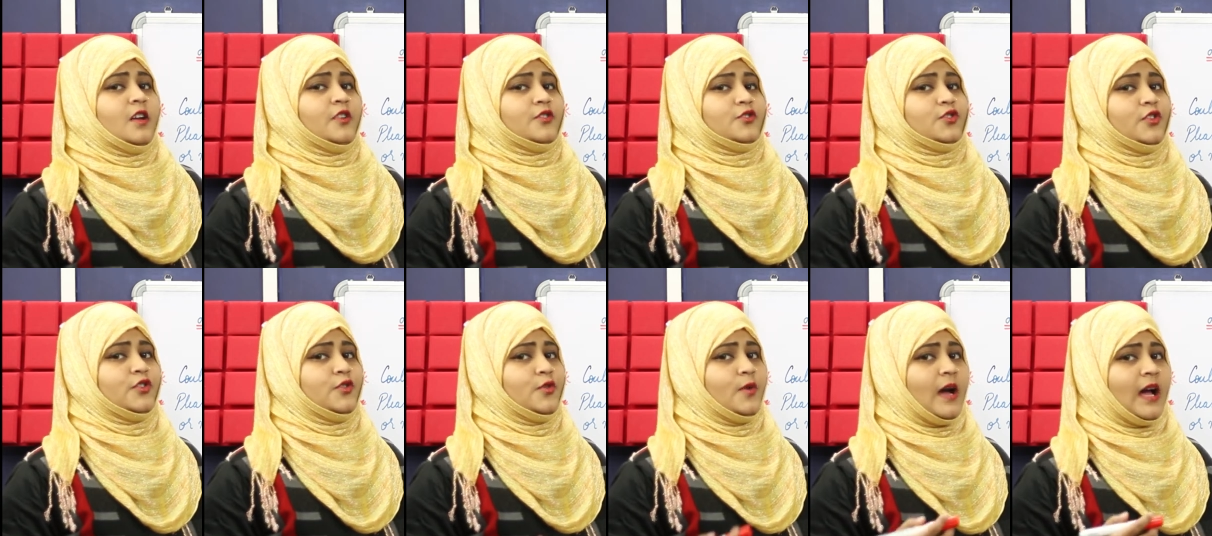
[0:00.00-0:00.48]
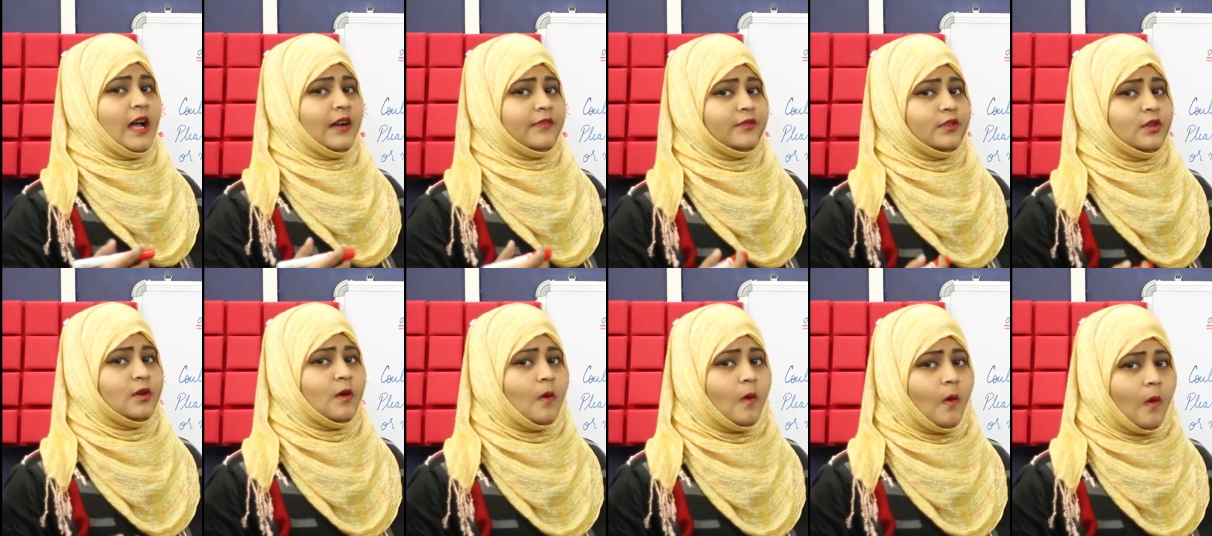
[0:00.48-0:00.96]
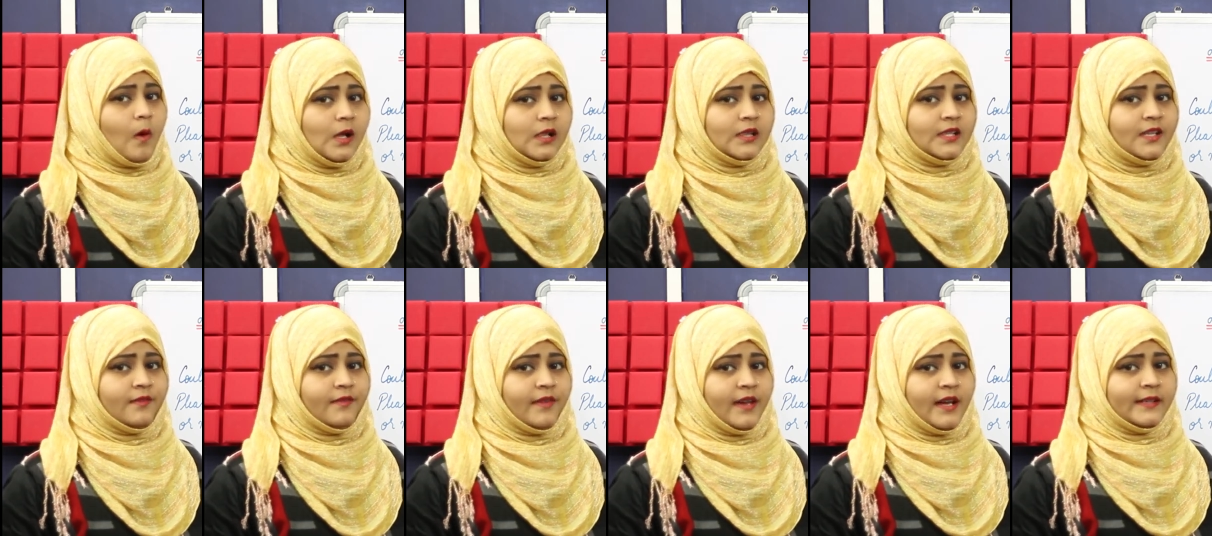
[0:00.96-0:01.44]
so you have to
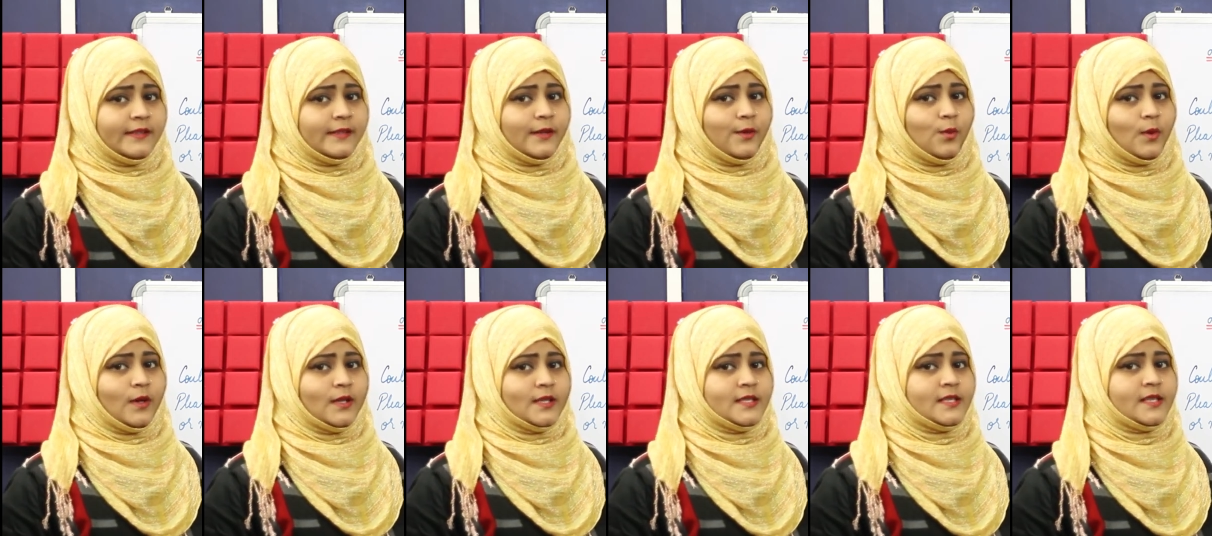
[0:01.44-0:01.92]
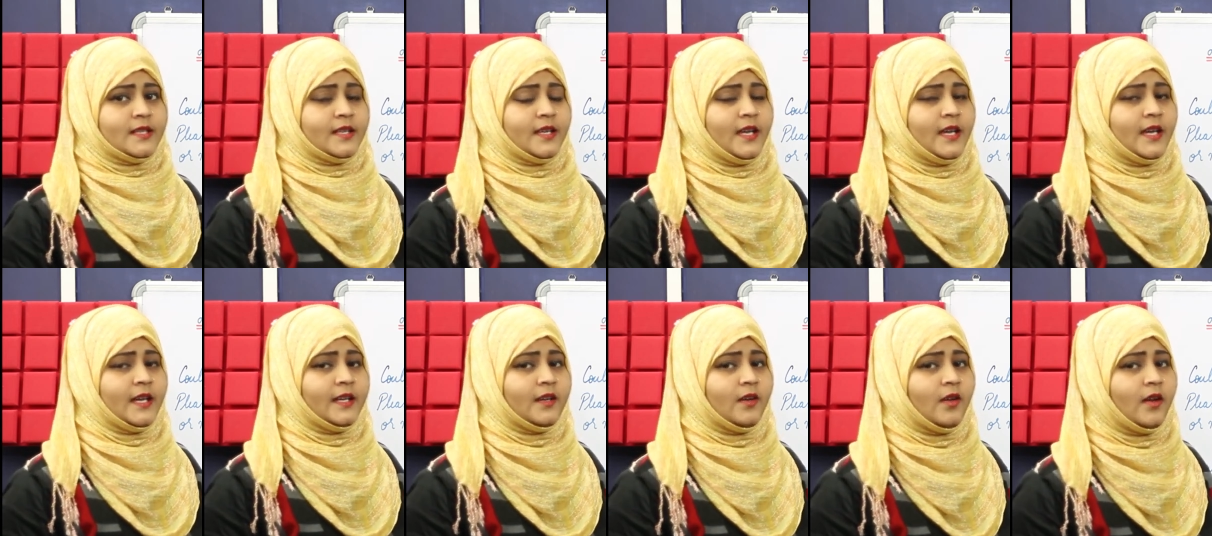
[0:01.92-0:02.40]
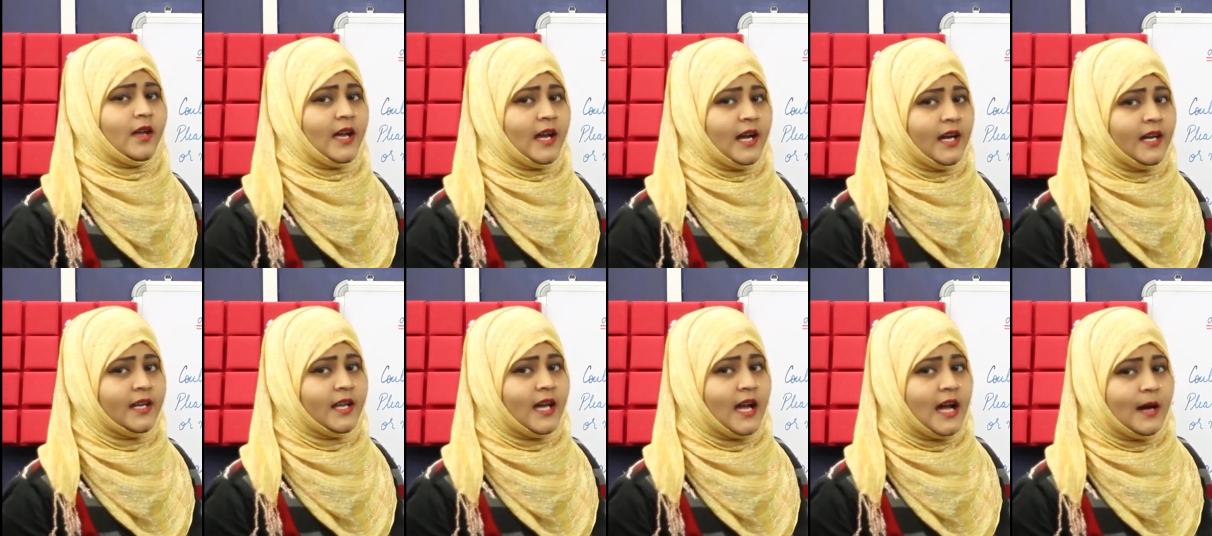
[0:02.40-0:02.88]
call the waiter once again
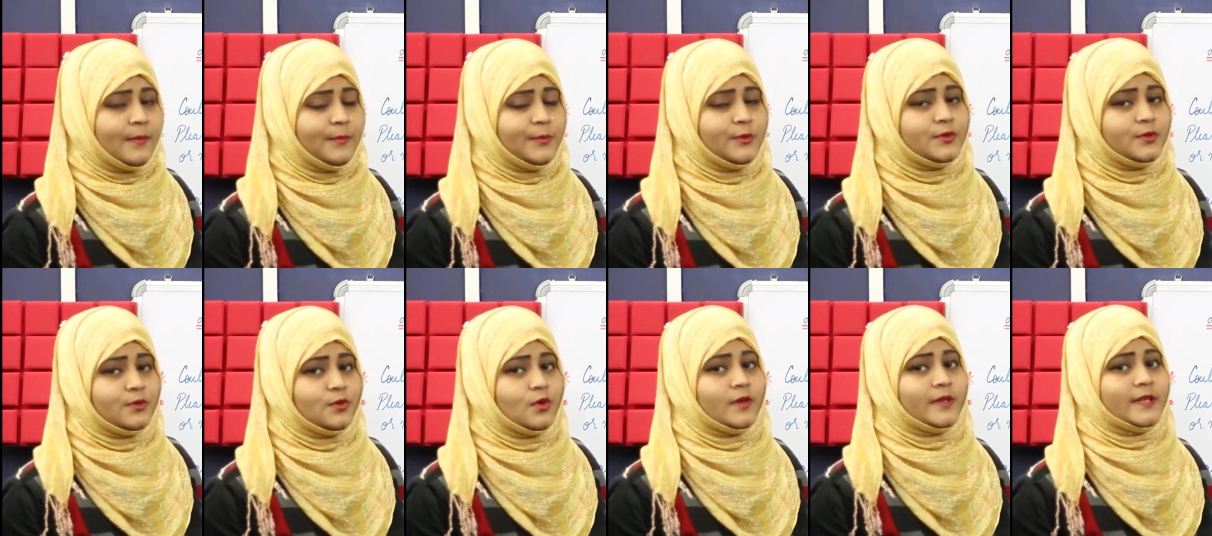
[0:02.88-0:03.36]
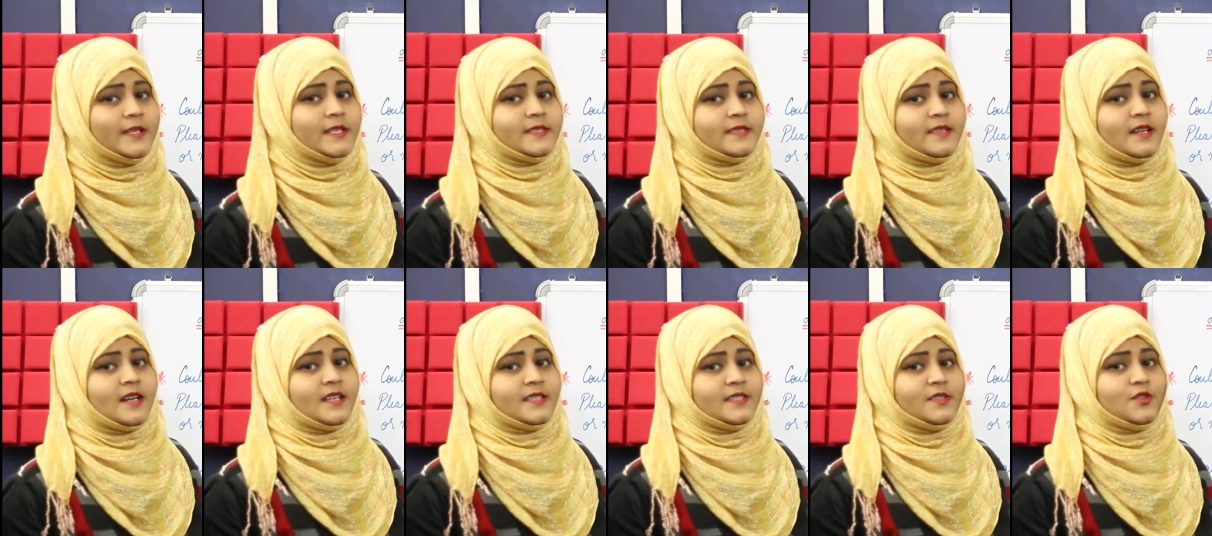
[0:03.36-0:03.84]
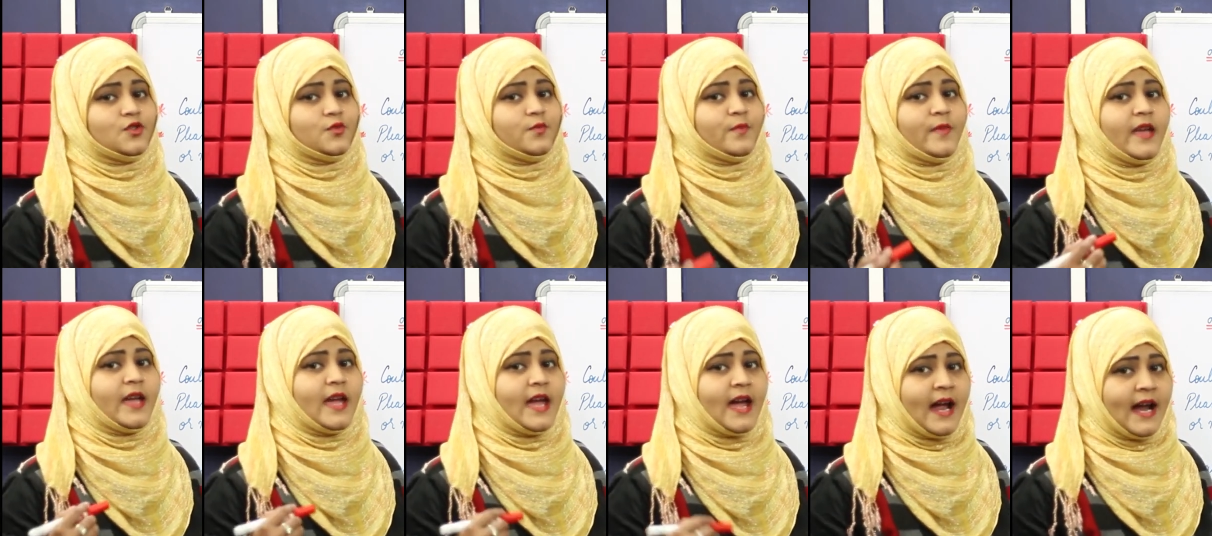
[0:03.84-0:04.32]
and aap usko kis tarah se
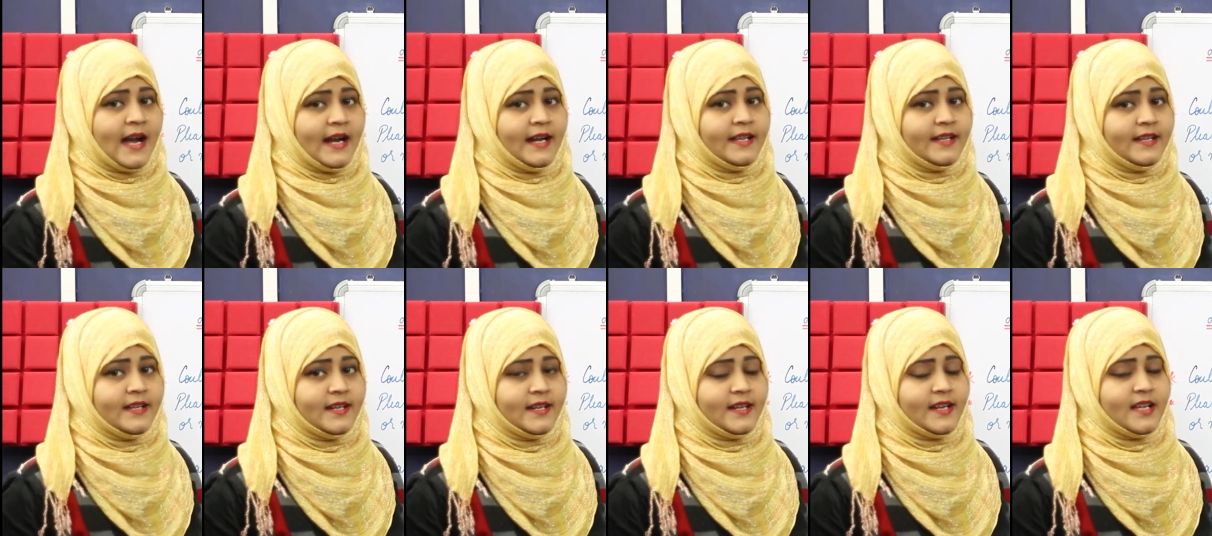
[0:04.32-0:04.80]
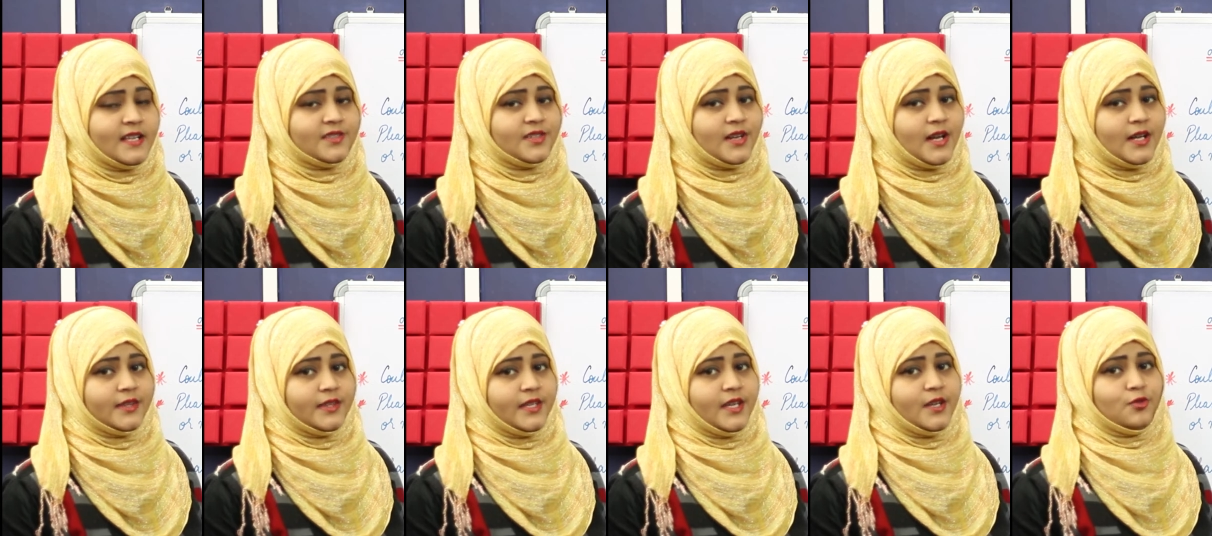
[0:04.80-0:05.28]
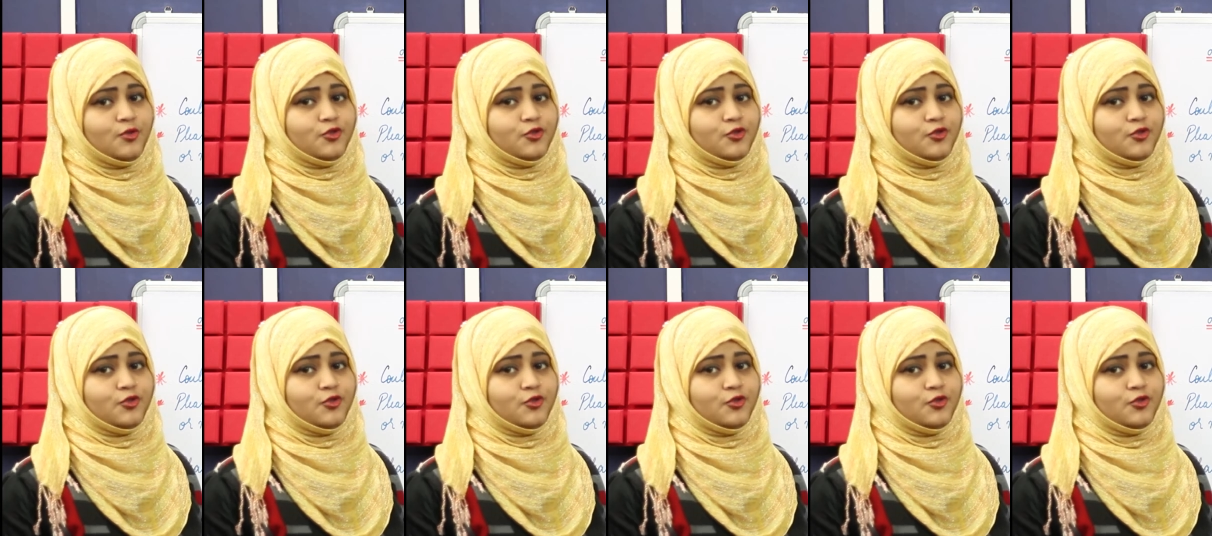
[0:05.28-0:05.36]
usme add karna chahte hain,